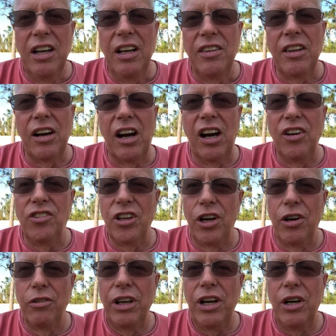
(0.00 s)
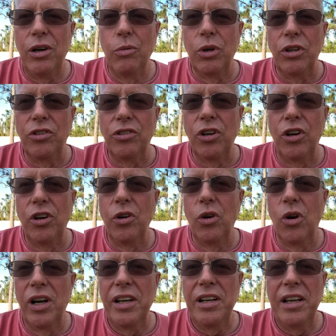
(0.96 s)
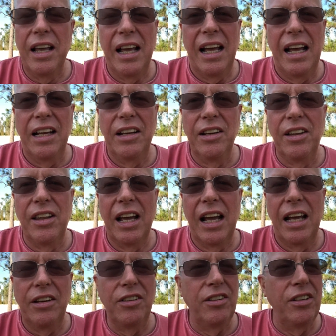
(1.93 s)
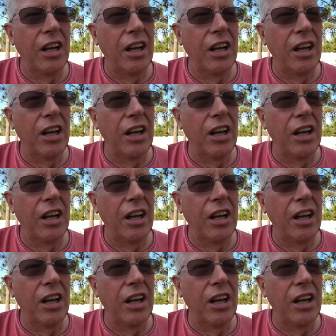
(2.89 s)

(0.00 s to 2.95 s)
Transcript: that our generator would turn on and that